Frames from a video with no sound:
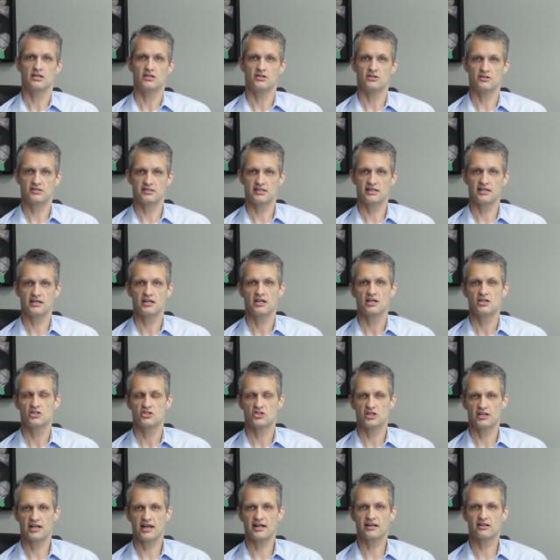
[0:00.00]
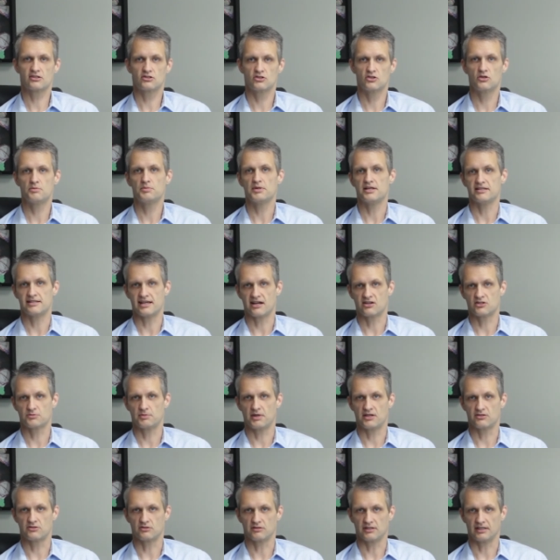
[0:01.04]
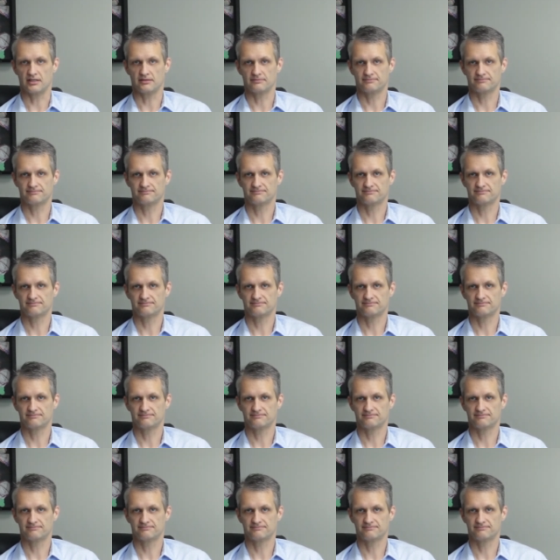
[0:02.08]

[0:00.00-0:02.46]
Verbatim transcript: you see, genetic soup is our specialty.